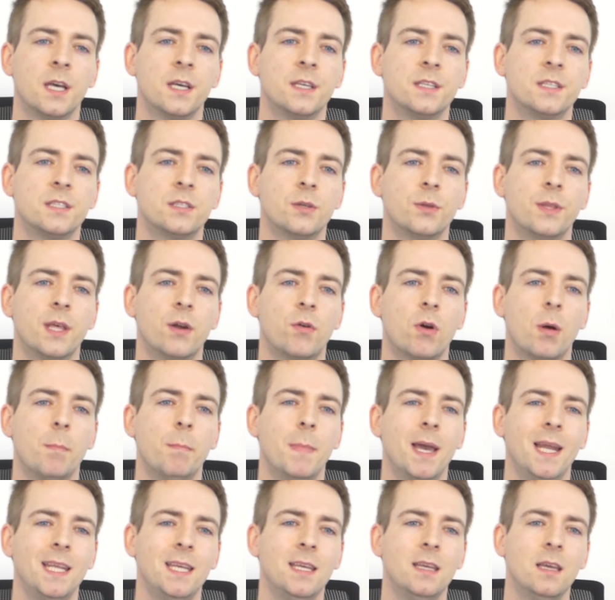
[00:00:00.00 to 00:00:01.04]
So there are
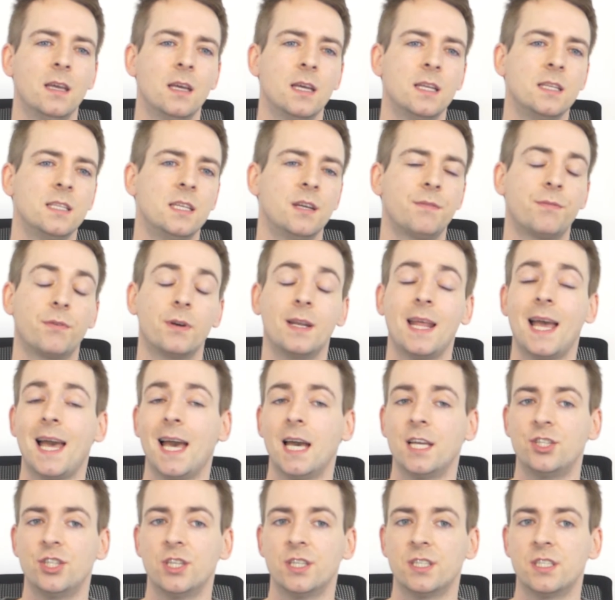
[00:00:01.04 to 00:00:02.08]
many different
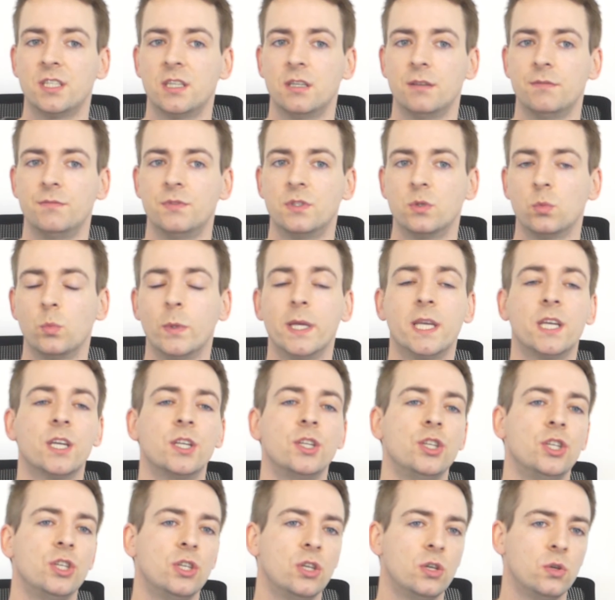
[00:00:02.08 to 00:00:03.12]
adjectives we can
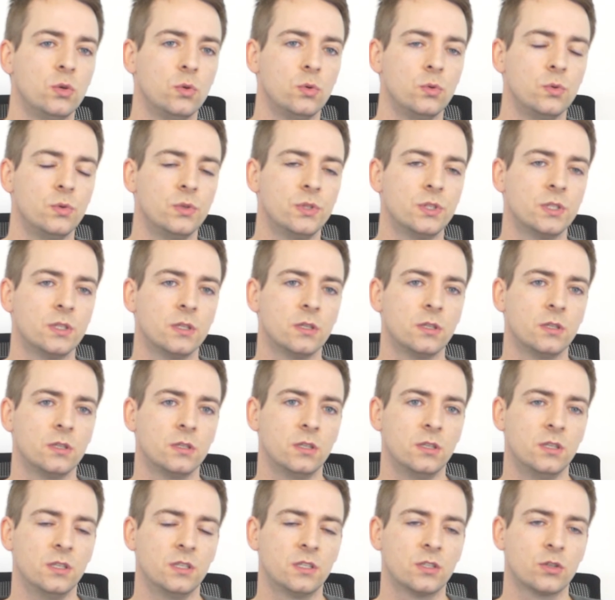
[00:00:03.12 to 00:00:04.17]
use
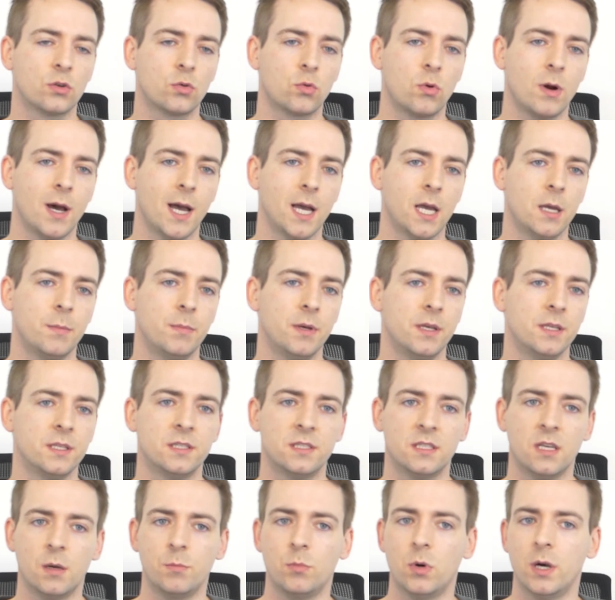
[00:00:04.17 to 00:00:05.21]
to describe
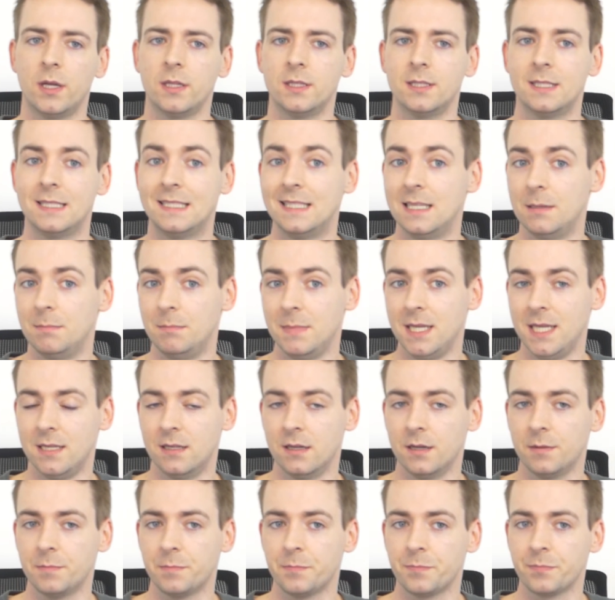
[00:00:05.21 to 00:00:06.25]
someone's
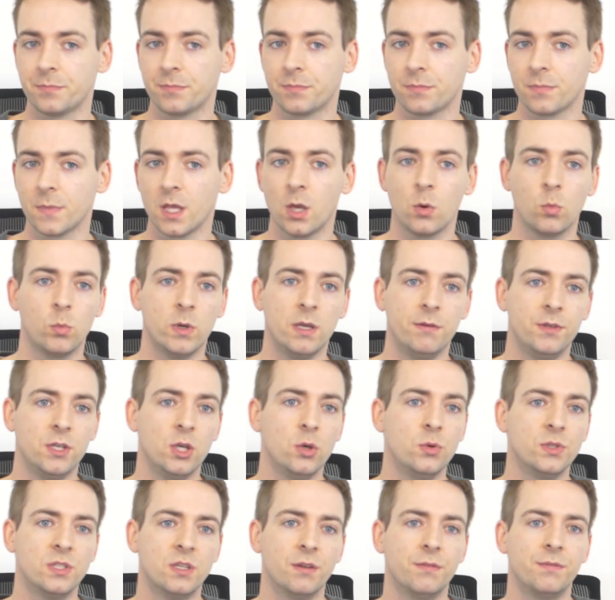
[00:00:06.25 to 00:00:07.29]
demeanor. We've
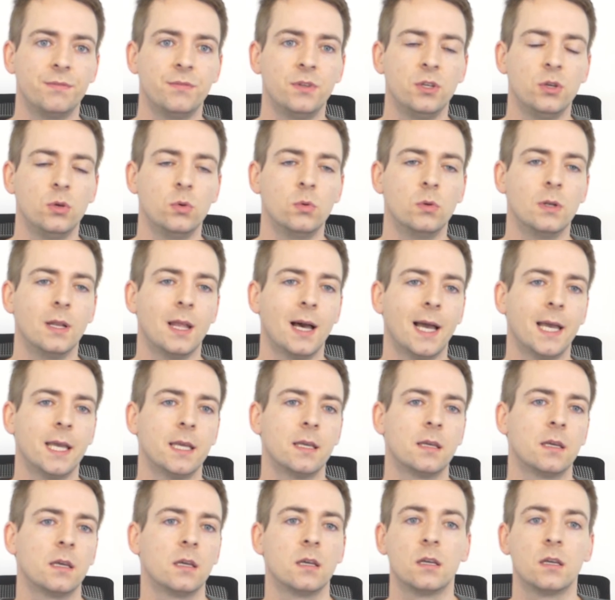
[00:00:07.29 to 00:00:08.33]
used a few like